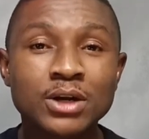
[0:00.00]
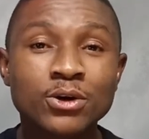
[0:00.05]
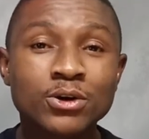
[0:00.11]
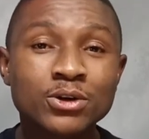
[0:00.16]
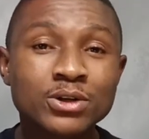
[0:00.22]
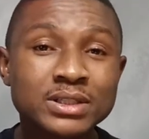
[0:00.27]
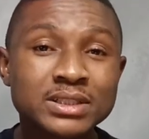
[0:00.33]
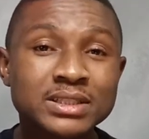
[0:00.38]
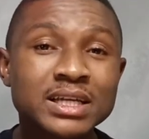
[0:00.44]

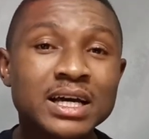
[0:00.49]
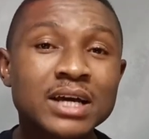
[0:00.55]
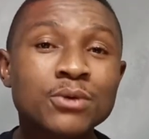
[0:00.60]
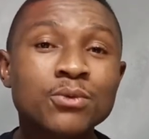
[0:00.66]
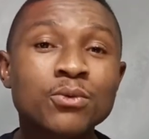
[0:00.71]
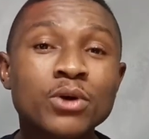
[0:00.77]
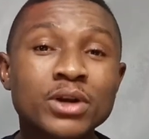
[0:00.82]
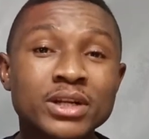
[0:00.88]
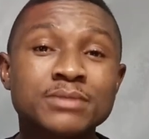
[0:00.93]
understand
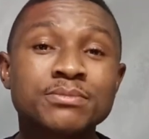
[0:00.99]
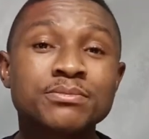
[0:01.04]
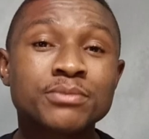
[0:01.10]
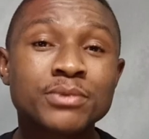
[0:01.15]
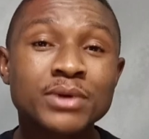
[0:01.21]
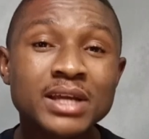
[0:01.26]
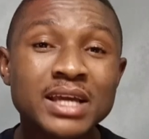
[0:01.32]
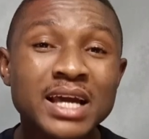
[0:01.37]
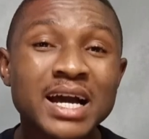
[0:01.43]
what is
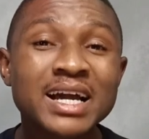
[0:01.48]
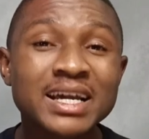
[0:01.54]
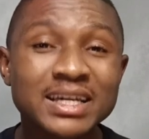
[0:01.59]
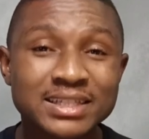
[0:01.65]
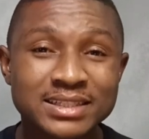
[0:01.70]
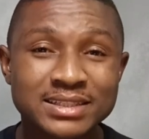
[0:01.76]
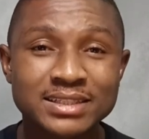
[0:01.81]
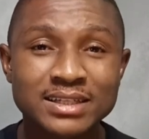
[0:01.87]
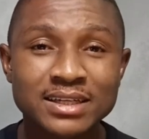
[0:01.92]
prayer
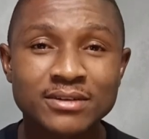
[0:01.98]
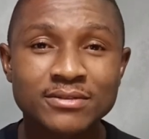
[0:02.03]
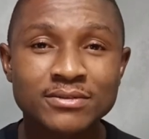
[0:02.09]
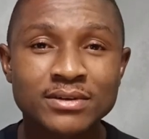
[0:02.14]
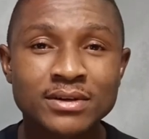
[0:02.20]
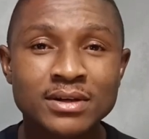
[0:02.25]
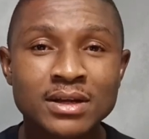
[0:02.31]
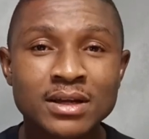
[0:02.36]
itself.